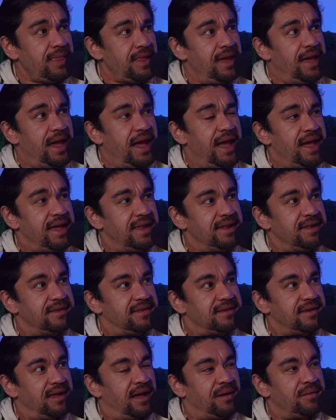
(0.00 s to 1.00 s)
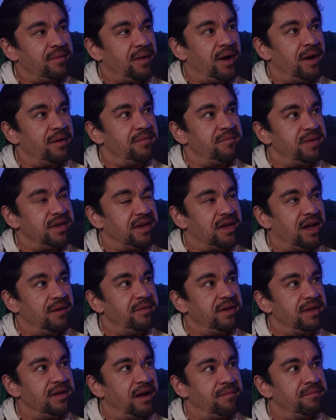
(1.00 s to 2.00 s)
and I'm
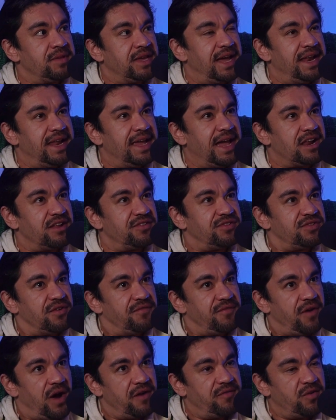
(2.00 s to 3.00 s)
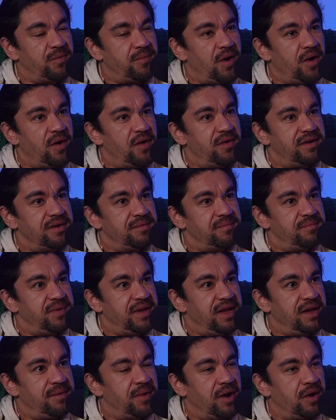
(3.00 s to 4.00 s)
getting out of survival mode and
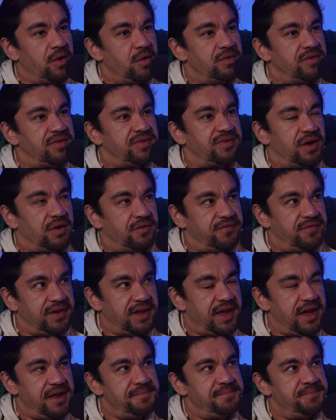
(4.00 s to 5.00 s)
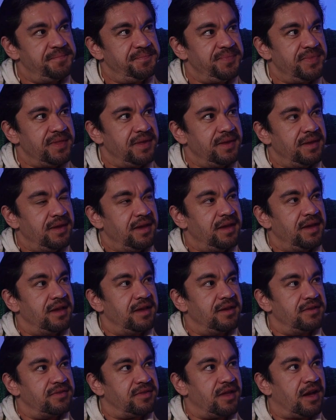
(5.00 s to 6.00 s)
being my own self again,
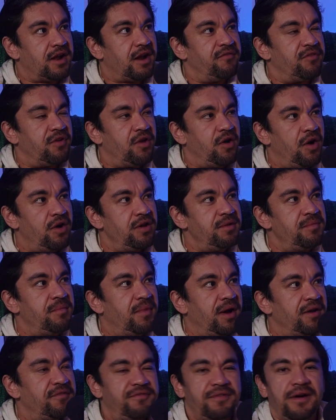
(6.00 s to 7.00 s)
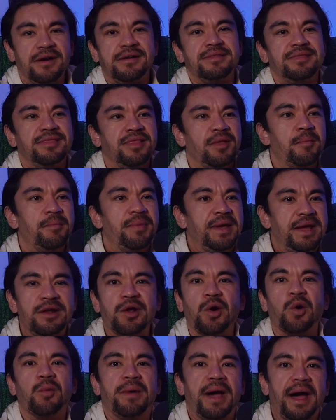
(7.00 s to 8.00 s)
is that I've gotten my fucking
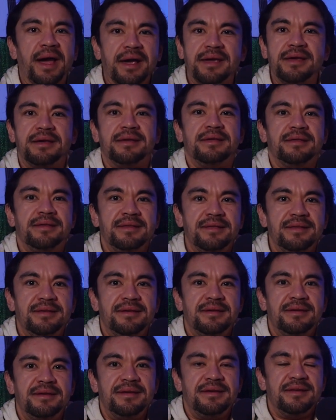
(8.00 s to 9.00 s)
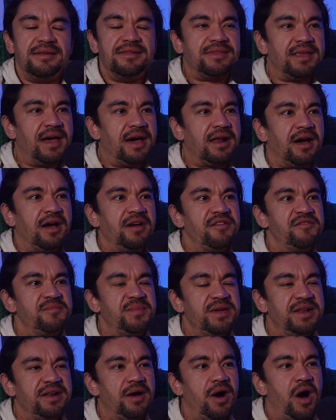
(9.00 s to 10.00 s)
libido back. Is that I've
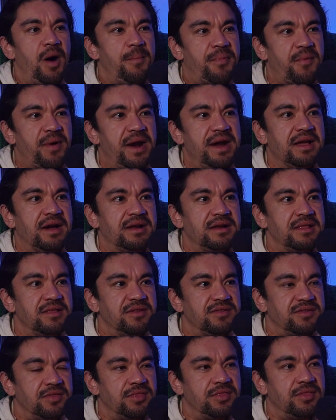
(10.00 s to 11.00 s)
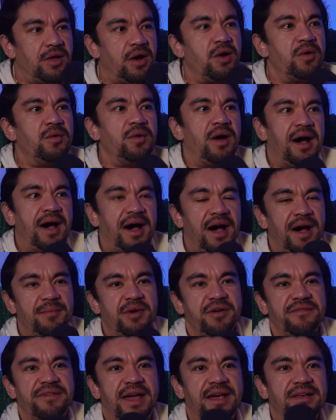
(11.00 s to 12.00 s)
been operating under this low hum
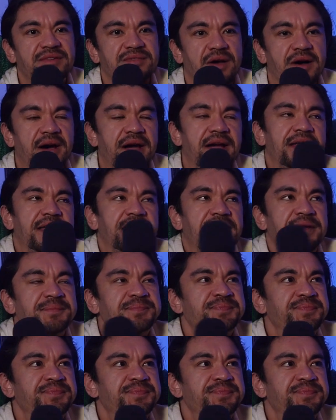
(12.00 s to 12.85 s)
of anxiety